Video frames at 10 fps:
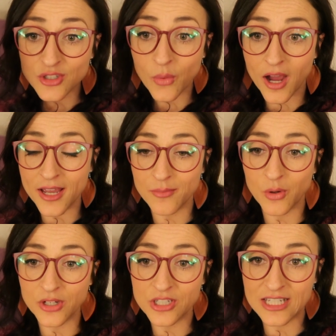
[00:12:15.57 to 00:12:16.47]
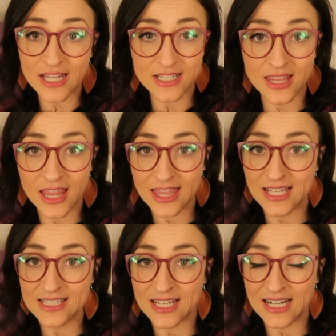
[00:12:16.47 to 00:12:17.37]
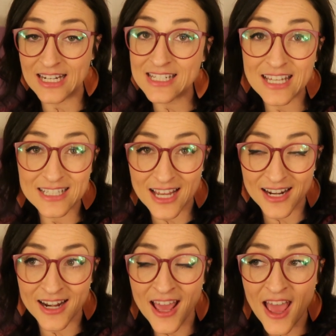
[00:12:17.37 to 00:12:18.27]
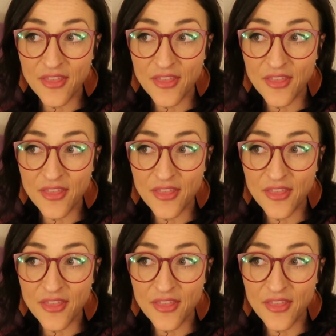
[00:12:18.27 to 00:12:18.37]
So I am going to get done the things that I need to get done,